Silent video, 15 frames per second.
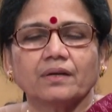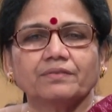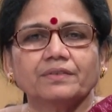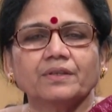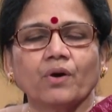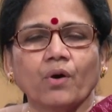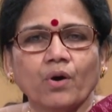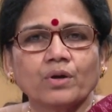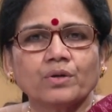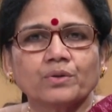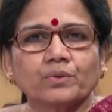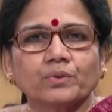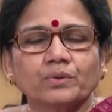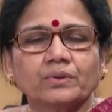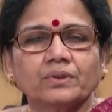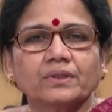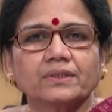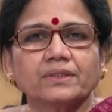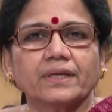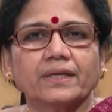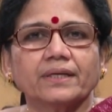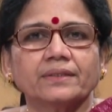we all know
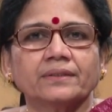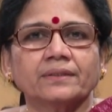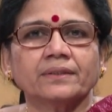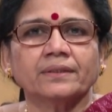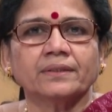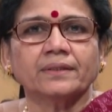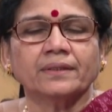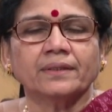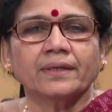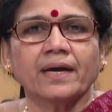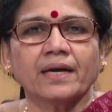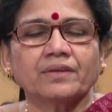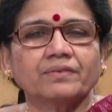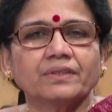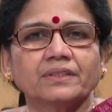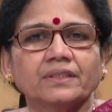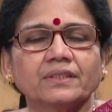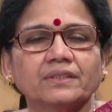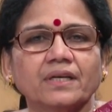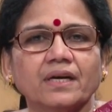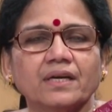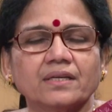that
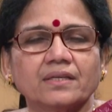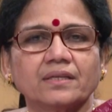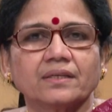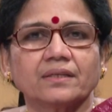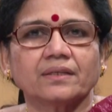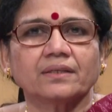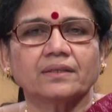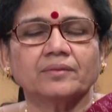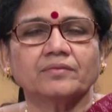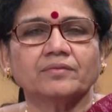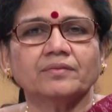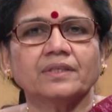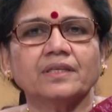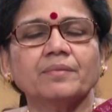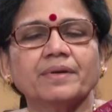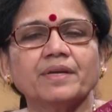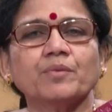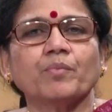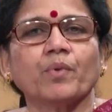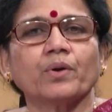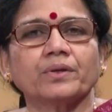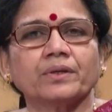languages are very very
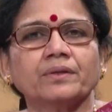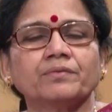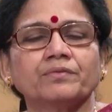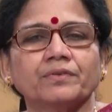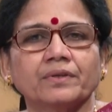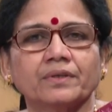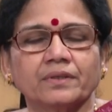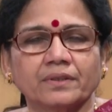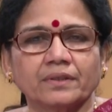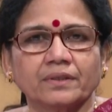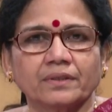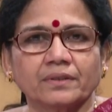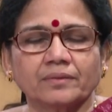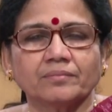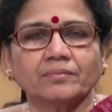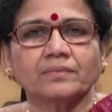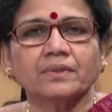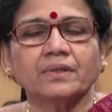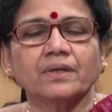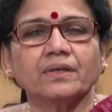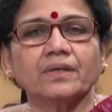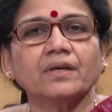important for
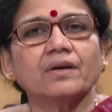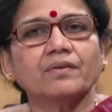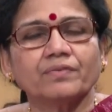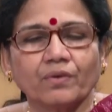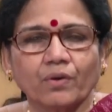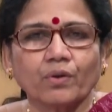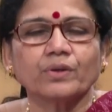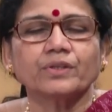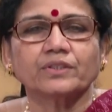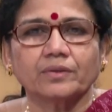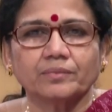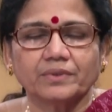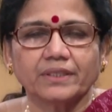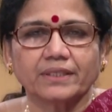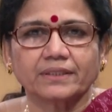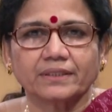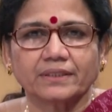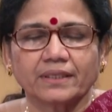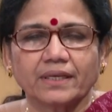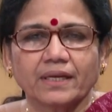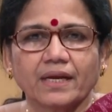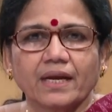learning of all subjects
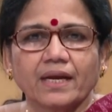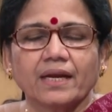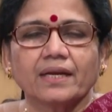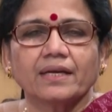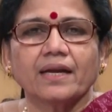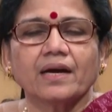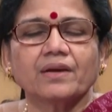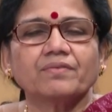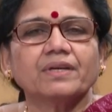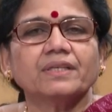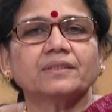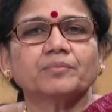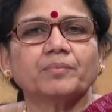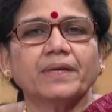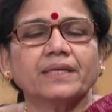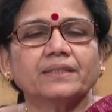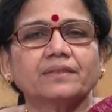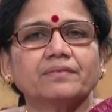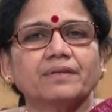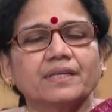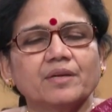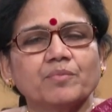language plays
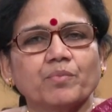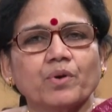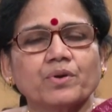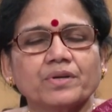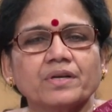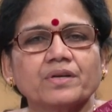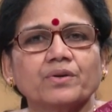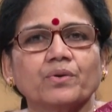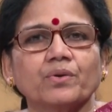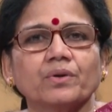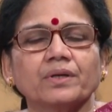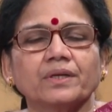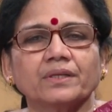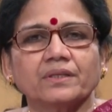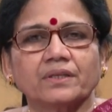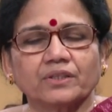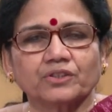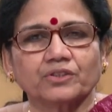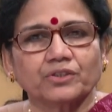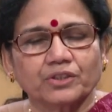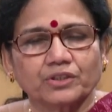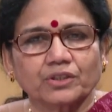a very important role in
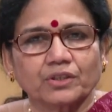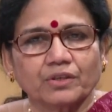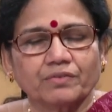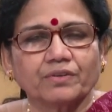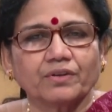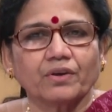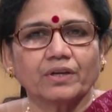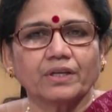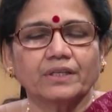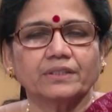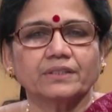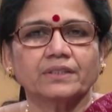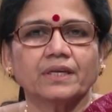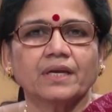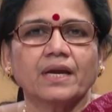construction of knowledge